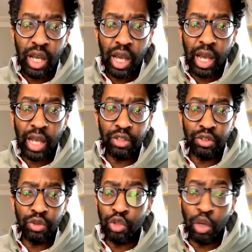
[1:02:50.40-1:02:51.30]
and
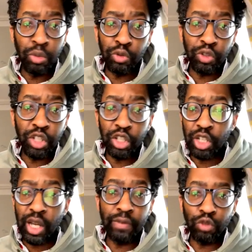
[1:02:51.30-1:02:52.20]
do no more research
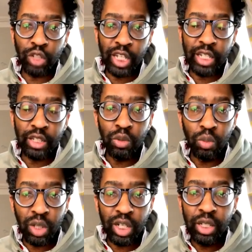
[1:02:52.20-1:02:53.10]
ever again.
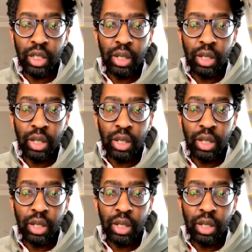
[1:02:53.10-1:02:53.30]
Why?